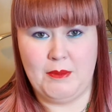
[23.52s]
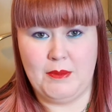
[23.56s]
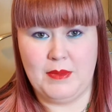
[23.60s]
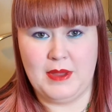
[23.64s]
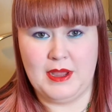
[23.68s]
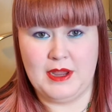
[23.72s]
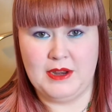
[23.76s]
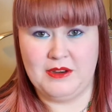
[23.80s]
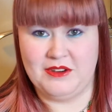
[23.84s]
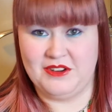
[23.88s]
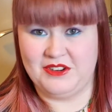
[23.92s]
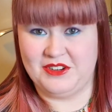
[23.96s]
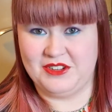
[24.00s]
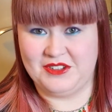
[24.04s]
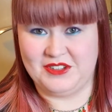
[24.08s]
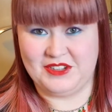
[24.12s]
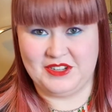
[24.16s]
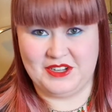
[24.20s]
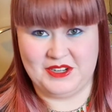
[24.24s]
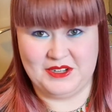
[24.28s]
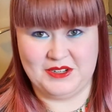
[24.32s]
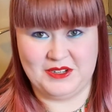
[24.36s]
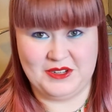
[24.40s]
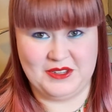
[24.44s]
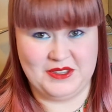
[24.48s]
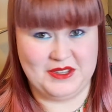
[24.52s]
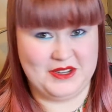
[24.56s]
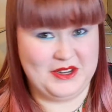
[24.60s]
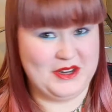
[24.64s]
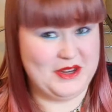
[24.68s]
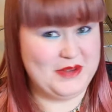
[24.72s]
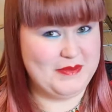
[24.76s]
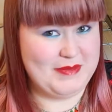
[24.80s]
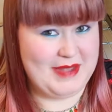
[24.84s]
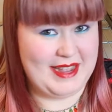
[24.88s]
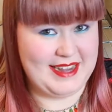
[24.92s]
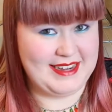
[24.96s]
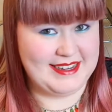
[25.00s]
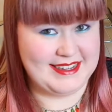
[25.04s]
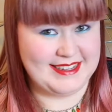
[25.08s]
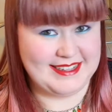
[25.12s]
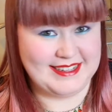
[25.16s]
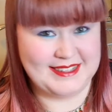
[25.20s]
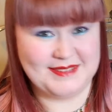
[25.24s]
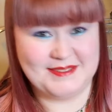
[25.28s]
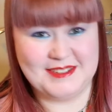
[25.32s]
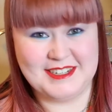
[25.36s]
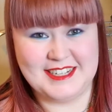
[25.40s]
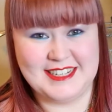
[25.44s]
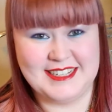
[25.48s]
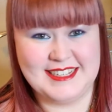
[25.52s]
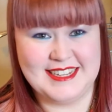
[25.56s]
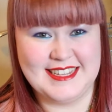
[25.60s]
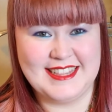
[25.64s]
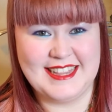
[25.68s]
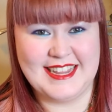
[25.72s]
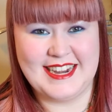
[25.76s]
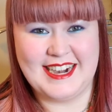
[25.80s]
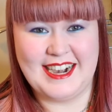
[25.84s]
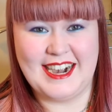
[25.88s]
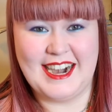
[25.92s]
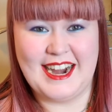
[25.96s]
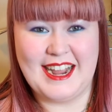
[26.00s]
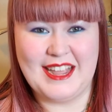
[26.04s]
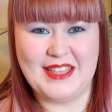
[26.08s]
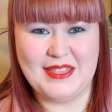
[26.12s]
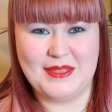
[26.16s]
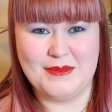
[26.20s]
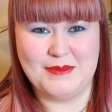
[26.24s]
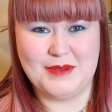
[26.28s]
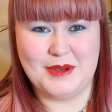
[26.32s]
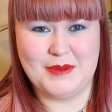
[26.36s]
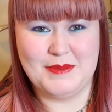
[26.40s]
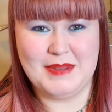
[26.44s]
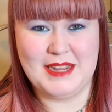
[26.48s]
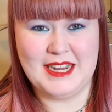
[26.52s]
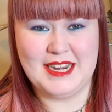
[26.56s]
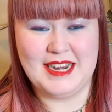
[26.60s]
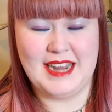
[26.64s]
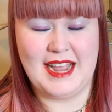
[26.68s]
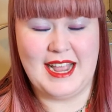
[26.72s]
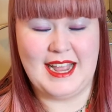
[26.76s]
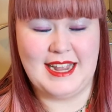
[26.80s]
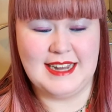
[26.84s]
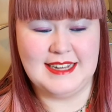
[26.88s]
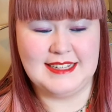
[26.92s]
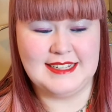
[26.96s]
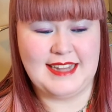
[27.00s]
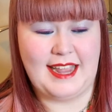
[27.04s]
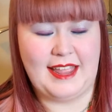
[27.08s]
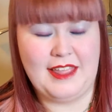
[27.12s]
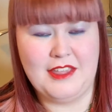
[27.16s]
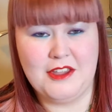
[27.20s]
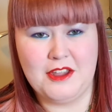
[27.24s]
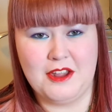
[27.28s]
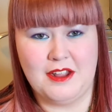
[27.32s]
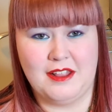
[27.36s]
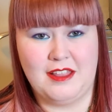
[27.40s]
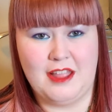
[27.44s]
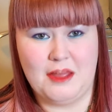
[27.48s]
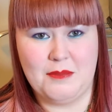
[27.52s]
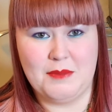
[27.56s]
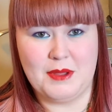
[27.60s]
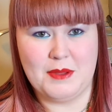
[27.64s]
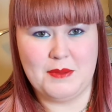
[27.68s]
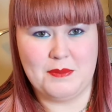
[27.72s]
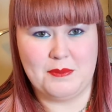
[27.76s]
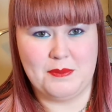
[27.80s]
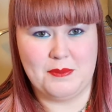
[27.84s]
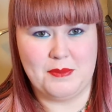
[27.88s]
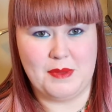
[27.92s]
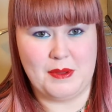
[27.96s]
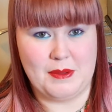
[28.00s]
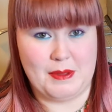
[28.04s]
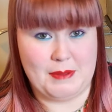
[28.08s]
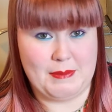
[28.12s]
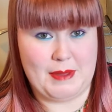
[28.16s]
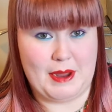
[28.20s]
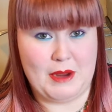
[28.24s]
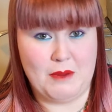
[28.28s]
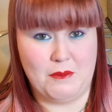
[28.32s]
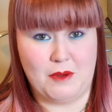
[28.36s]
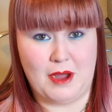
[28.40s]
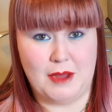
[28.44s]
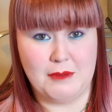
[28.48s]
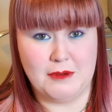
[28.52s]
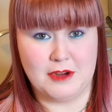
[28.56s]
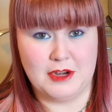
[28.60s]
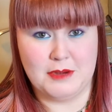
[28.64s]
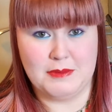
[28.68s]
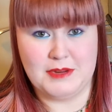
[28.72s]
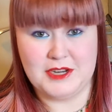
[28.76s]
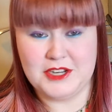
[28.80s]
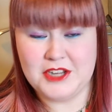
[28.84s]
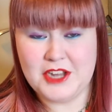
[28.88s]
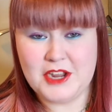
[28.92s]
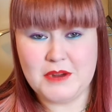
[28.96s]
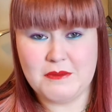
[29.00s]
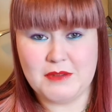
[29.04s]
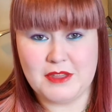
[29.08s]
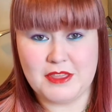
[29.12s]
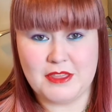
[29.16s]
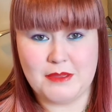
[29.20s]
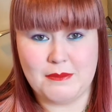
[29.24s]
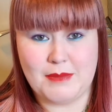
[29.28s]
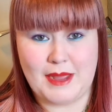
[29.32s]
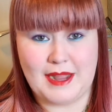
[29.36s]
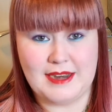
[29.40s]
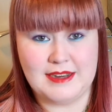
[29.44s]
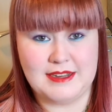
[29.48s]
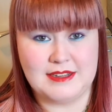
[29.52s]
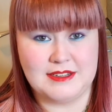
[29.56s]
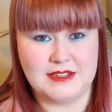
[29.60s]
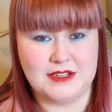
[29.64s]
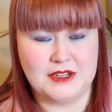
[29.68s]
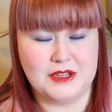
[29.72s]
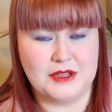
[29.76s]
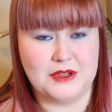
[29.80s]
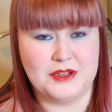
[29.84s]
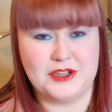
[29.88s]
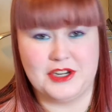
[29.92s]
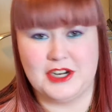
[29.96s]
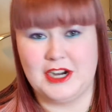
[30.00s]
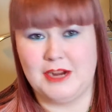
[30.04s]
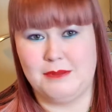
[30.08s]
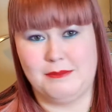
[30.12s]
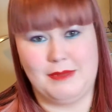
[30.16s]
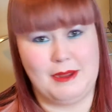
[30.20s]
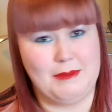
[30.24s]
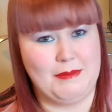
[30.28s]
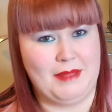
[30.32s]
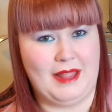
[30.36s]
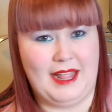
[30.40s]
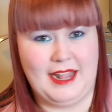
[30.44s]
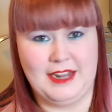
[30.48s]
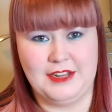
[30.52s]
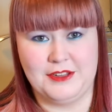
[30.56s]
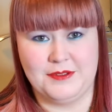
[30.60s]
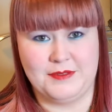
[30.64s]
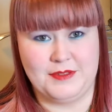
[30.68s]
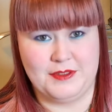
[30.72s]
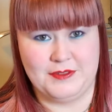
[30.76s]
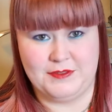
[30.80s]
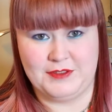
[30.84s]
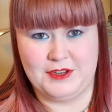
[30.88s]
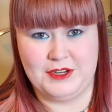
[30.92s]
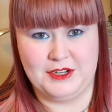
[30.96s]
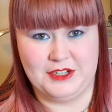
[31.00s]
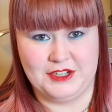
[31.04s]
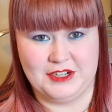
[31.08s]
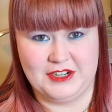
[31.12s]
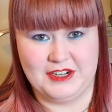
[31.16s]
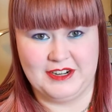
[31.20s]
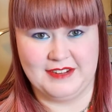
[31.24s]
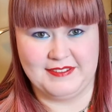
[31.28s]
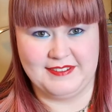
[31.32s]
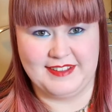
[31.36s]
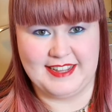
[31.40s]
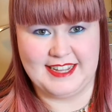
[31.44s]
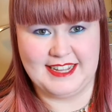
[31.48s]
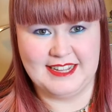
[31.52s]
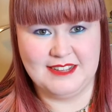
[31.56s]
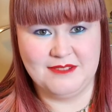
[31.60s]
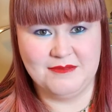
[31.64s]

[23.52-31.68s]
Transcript: Introducing you to the new mantis which is in there at the moment and telling you a little bit about what I'm going to be doing with the mantis enclosure and my plans for the future of it.